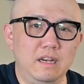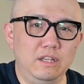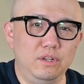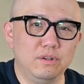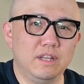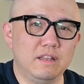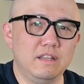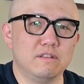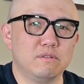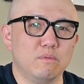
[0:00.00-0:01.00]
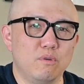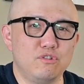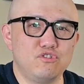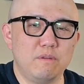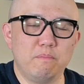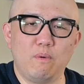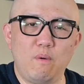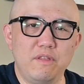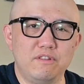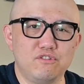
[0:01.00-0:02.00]
You'll get this with shipped
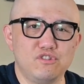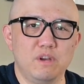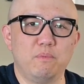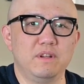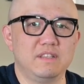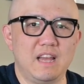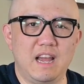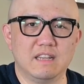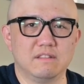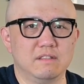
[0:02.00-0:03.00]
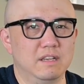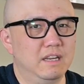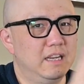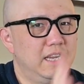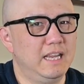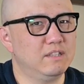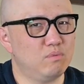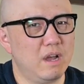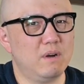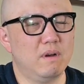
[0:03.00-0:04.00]
with tax. It's
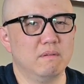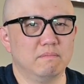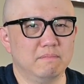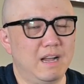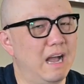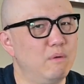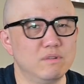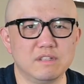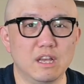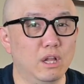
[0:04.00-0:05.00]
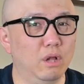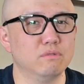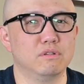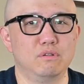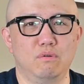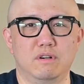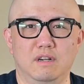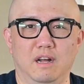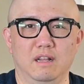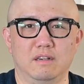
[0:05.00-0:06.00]
right around, I would say, close to
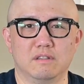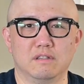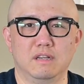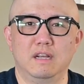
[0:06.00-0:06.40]
$200.